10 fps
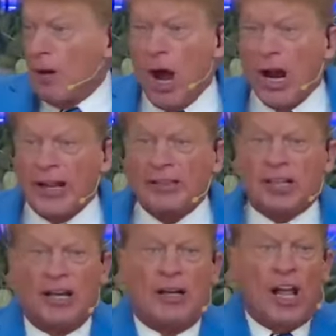
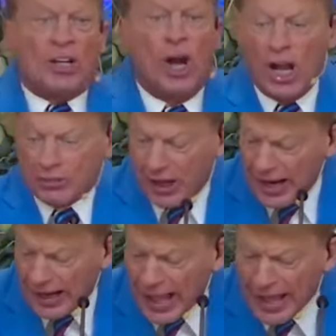Morganton, North
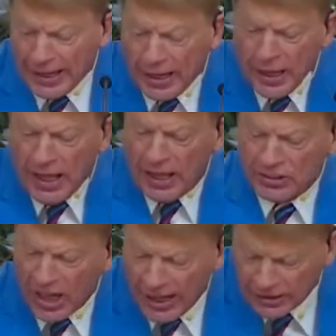Carolina.
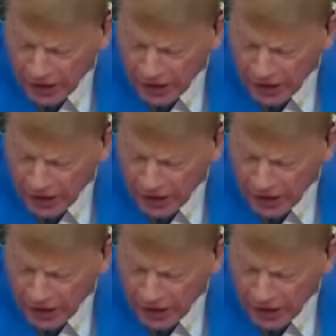It's our